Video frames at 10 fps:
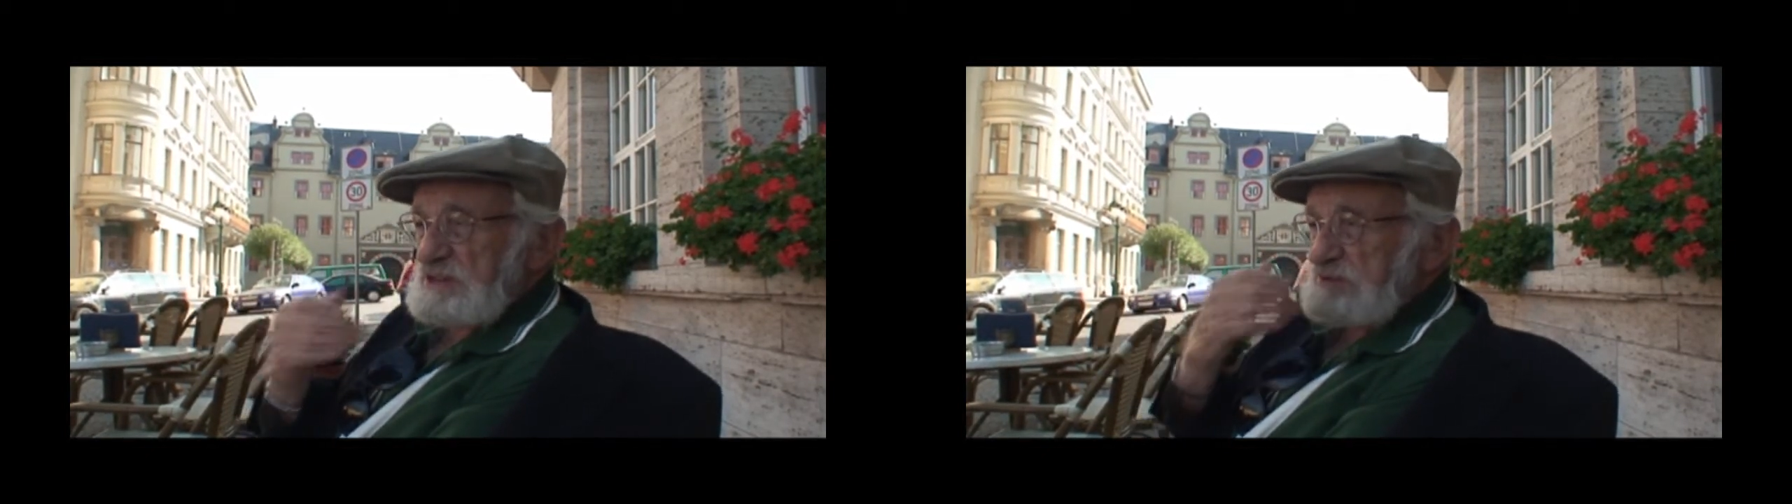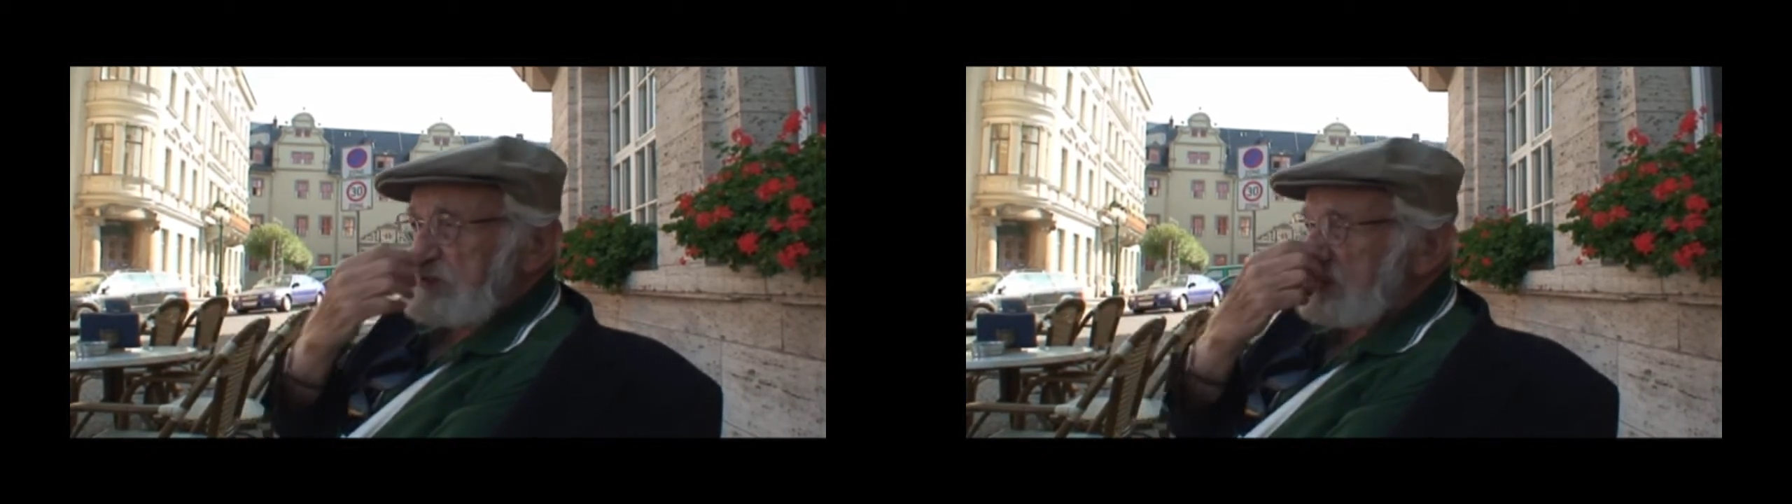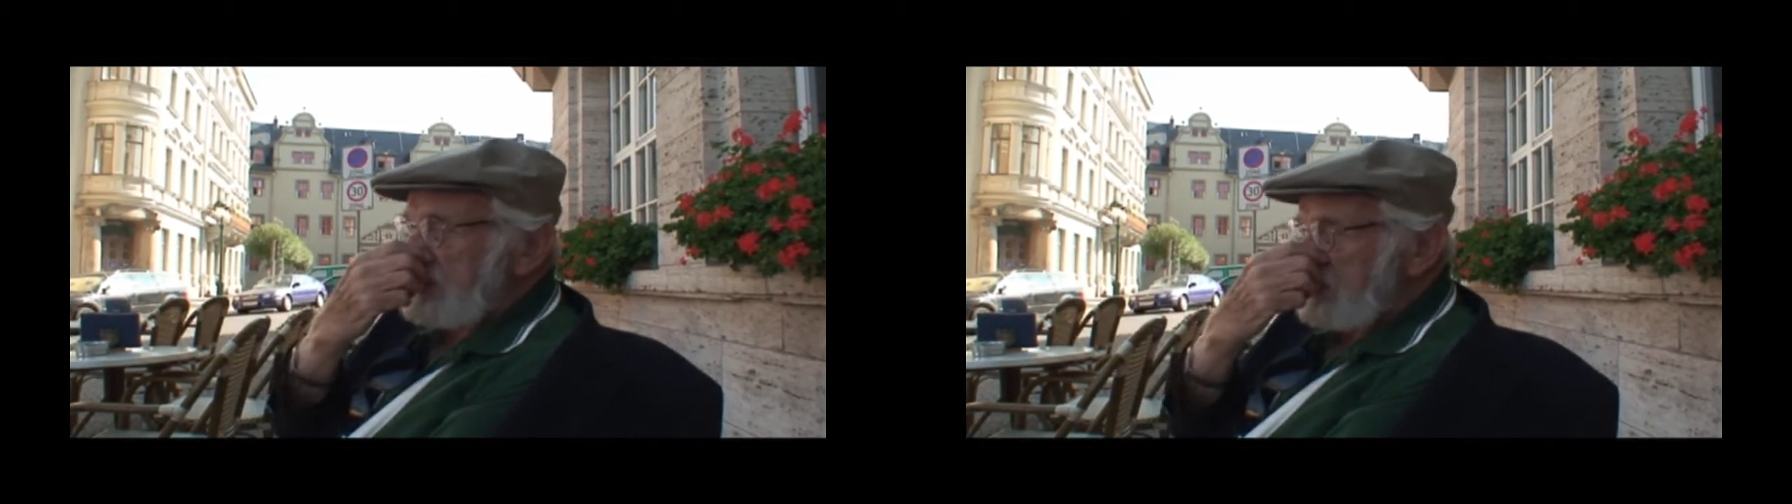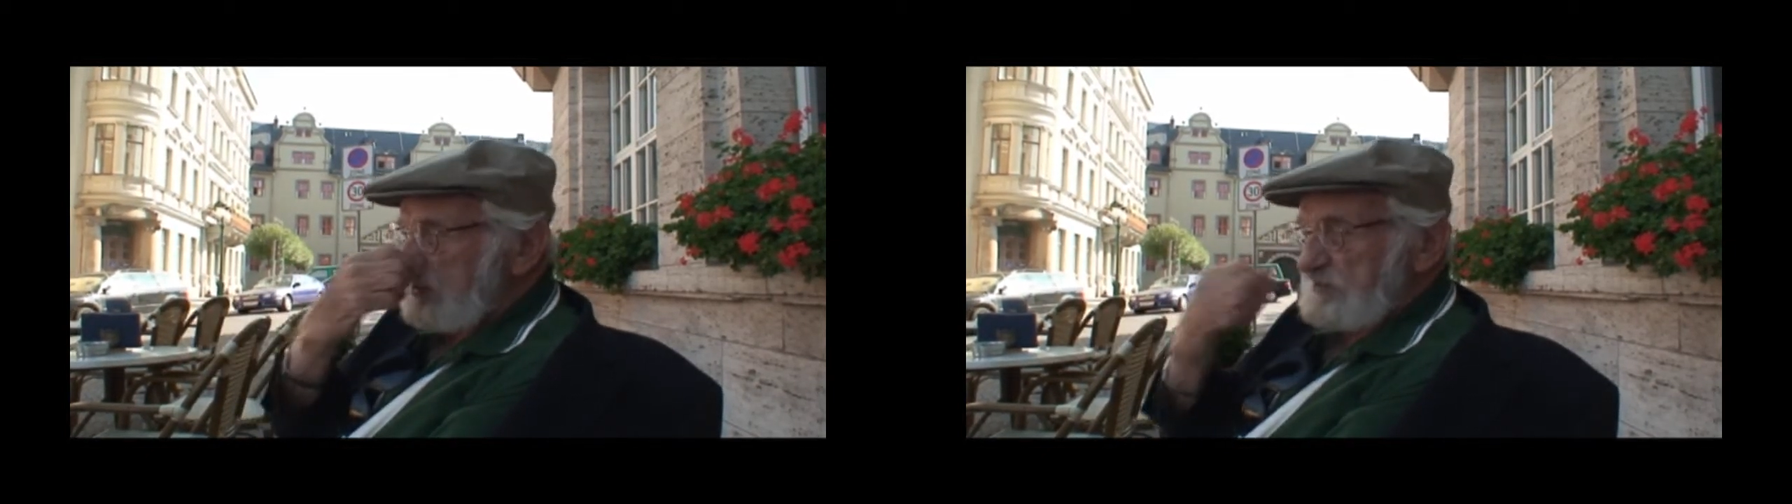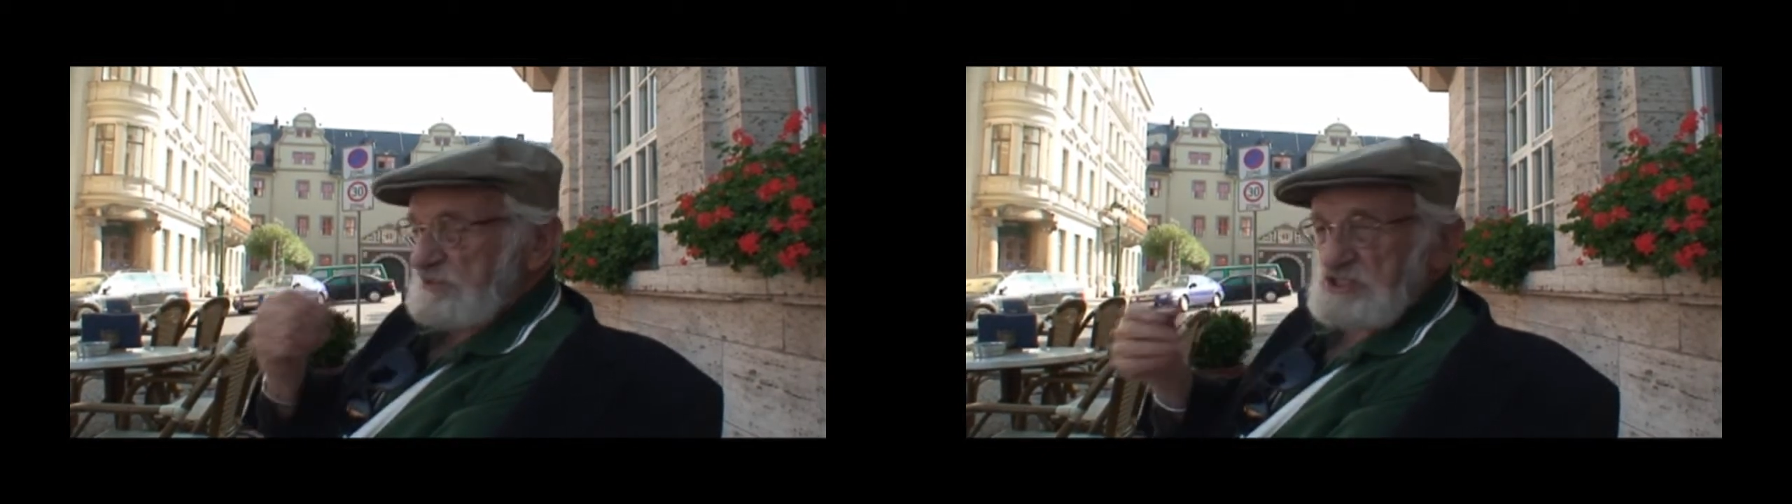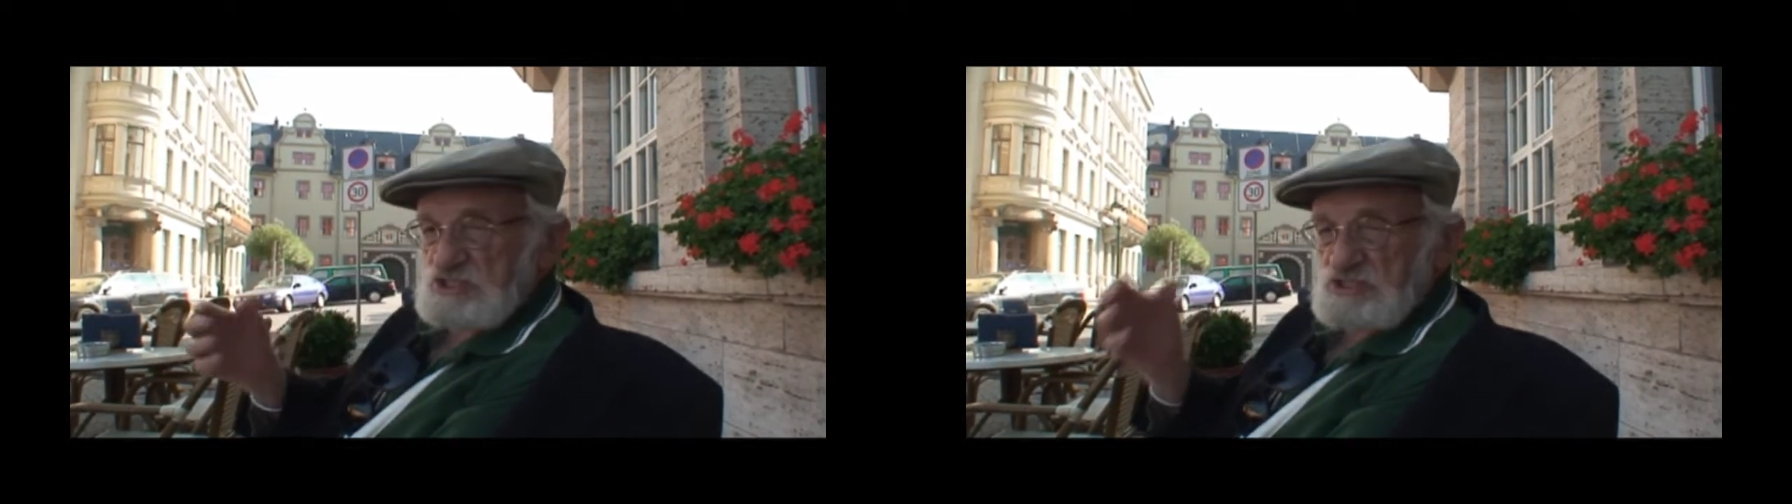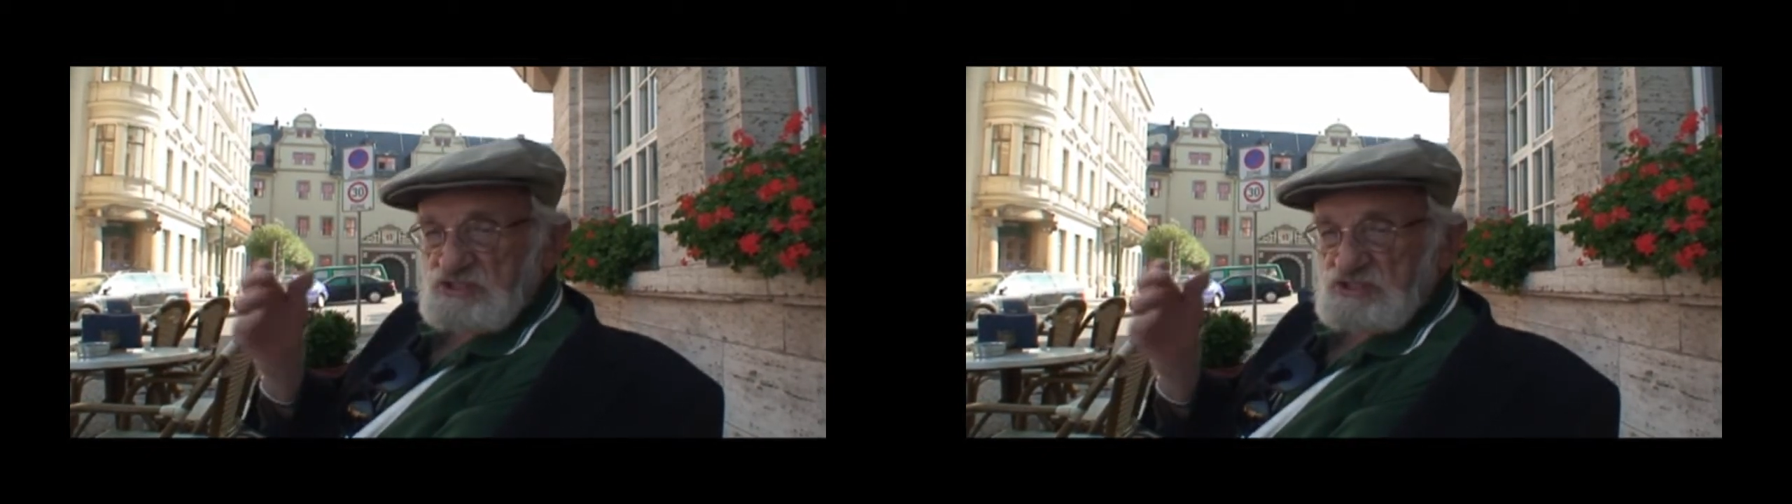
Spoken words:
evening the official